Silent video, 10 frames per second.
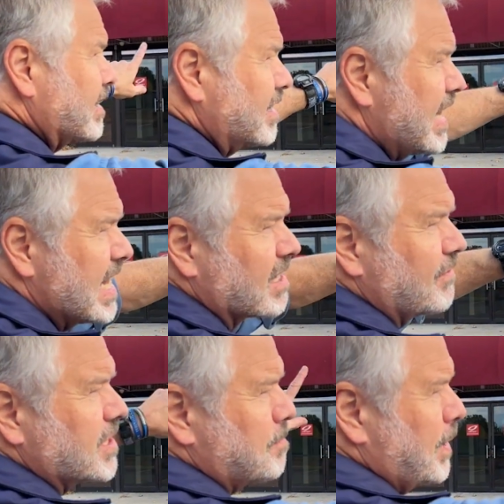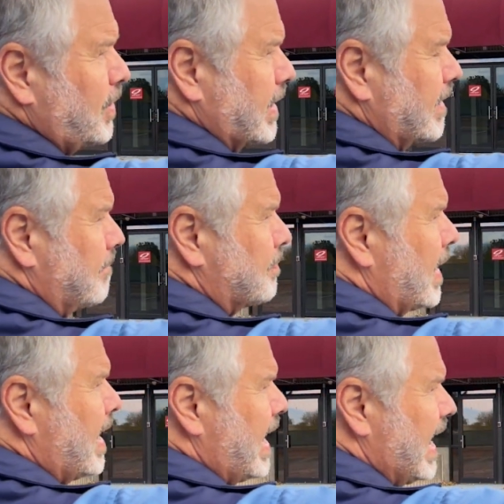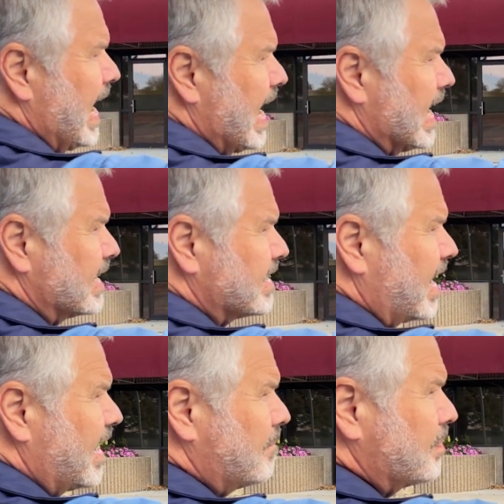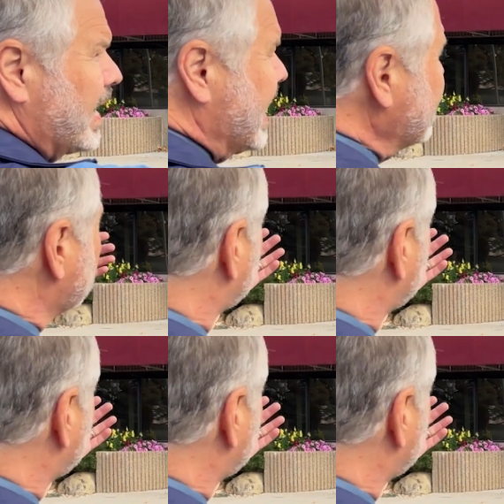length of this building. And then